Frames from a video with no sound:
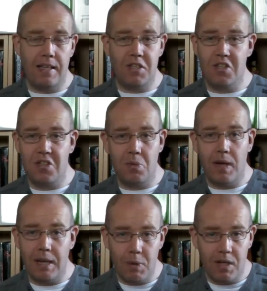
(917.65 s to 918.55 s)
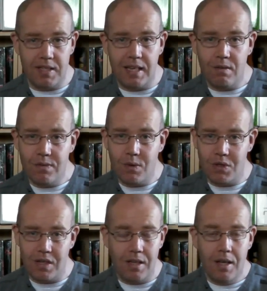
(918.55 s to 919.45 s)
That's just the way it worked out,
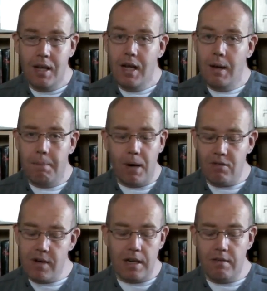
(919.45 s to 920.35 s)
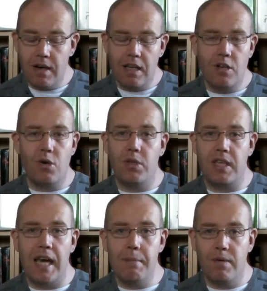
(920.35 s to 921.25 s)
unfortunately. But I really, really enjoyed the
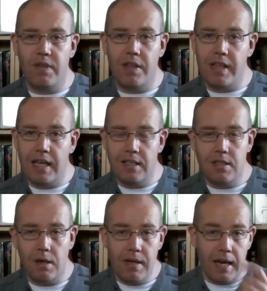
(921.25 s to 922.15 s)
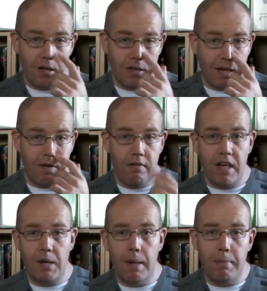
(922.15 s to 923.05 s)
game other than that. And so, yeah, I definitely
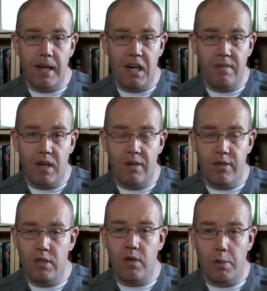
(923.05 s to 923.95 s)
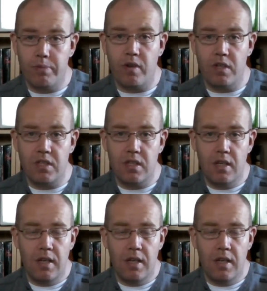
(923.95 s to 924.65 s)
recommend Medal of Honor for the right price.